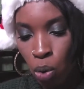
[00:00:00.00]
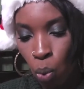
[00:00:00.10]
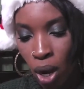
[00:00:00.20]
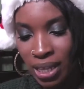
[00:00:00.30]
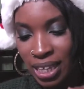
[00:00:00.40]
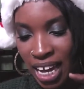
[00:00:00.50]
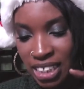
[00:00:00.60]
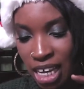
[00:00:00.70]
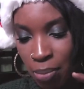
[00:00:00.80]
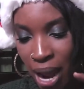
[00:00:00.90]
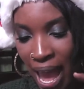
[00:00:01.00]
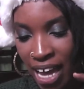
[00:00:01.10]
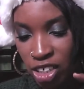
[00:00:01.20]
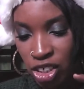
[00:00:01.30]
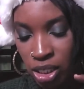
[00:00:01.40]
one lights camera
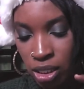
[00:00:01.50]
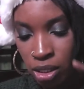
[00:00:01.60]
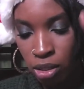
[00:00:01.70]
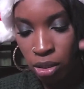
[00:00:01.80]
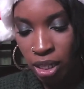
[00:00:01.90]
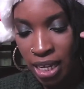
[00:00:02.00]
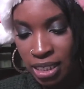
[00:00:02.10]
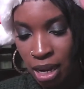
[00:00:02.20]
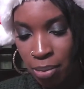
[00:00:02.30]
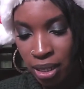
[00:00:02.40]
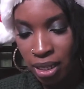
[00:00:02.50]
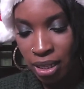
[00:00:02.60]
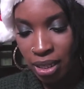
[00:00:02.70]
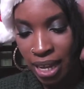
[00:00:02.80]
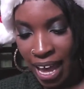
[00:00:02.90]
action, uh, lights camera
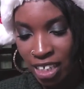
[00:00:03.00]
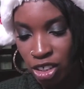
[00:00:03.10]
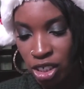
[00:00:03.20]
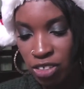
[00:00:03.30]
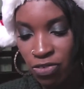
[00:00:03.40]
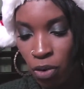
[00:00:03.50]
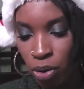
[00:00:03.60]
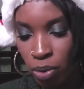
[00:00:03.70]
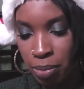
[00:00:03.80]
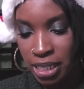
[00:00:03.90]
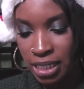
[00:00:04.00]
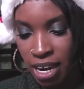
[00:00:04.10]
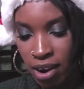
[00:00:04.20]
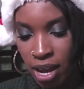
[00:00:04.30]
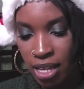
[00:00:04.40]
lashes four in one
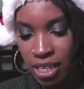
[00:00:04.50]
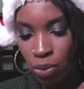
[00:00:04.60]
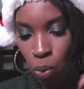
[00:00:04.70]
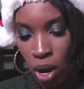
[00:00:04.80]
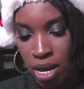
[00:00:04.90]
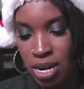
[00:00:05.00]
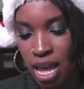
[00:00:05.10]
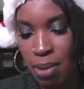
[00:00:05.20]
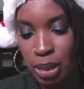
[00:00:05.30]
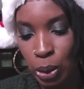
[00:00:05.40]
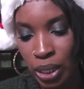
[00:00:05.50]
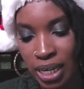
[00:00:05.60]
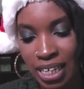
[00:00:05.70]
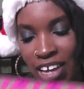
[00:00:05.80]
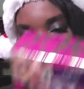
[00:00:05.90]
mascara, and then one
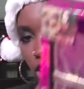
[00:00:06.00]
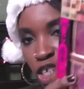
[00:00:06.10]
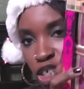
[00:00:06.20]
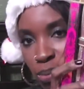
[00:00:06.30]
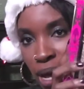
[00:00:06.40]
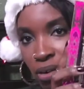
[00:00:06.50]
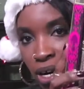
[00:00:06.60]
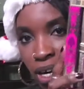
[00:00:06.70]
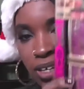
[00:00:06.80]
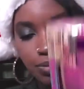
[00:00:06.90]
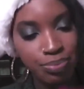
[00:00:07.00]
Amazonian clay finishing powder.